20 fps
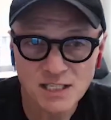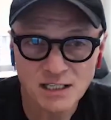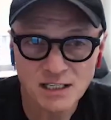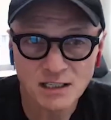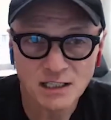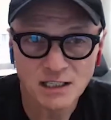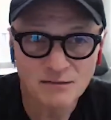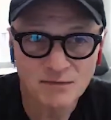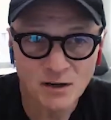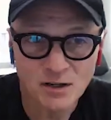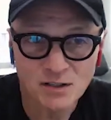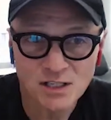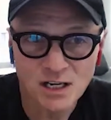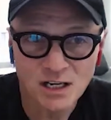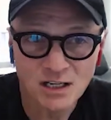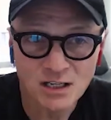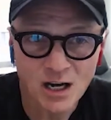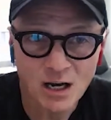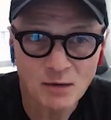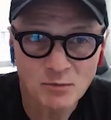
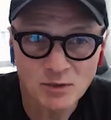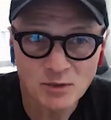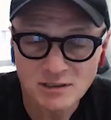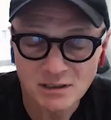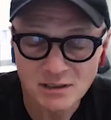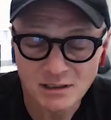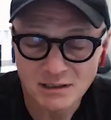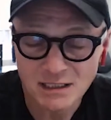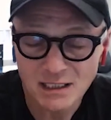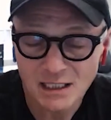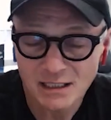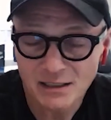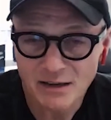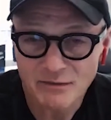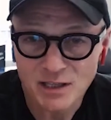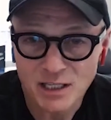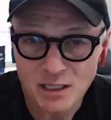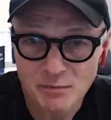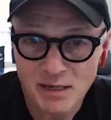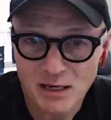clickfunnels.com will tell you
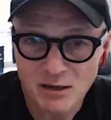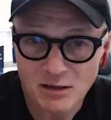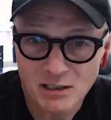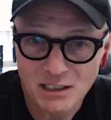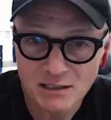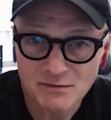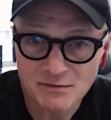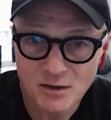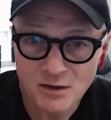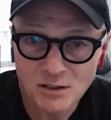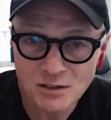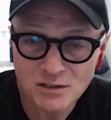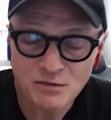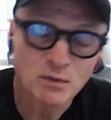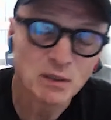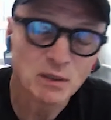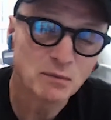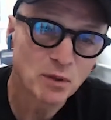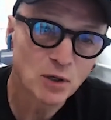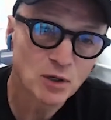everything about ClickFunnels. For
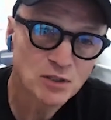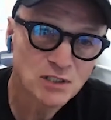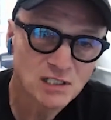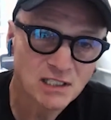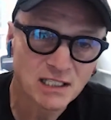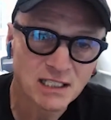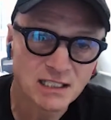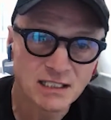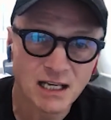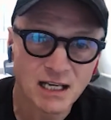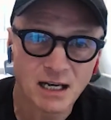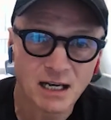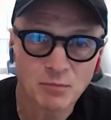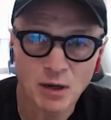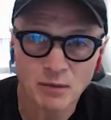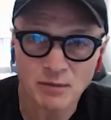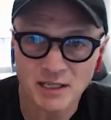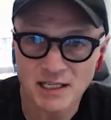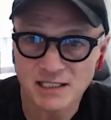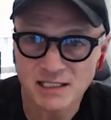me personally,
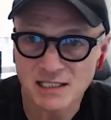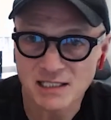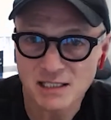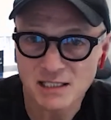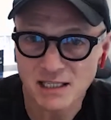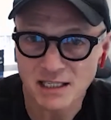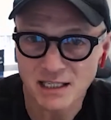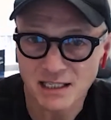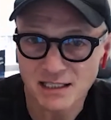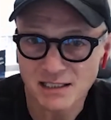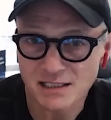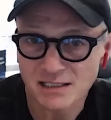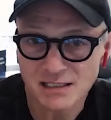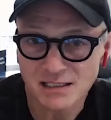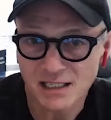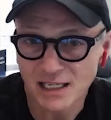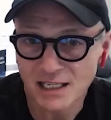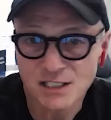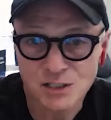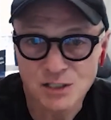probably the easiest thing is
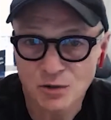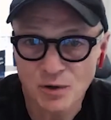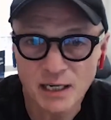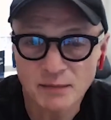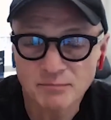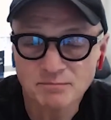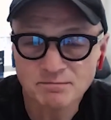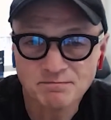Instagram.